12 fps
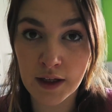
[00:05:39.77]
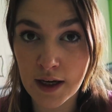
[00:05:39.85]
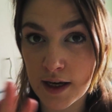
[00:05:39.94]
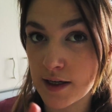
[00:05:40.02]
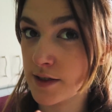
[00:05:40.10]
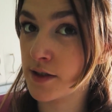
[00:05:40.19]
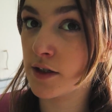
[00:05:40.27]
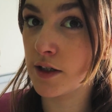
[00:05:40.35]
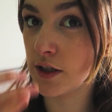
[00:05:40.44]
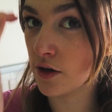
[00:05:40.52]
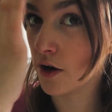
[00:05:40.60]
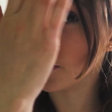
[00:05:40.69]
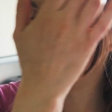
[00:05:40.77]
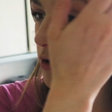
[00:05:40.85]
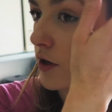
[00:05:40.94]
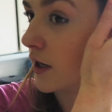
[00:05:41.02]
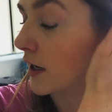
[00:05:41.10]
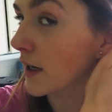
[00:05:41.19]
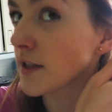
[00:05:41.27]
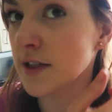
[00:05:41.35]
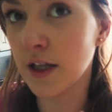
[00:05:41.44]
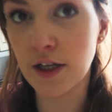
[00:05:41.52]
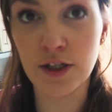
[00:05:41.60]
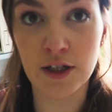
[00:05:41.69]
it is nearly not the morning, it's
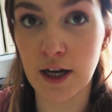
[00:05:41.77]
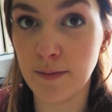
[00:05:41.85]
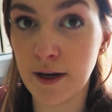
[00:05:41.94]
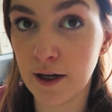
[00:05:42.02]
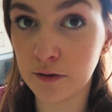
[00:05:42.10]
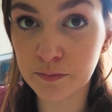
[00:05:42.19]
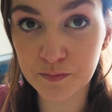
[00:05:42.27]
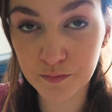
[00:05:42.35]
lunchtime now.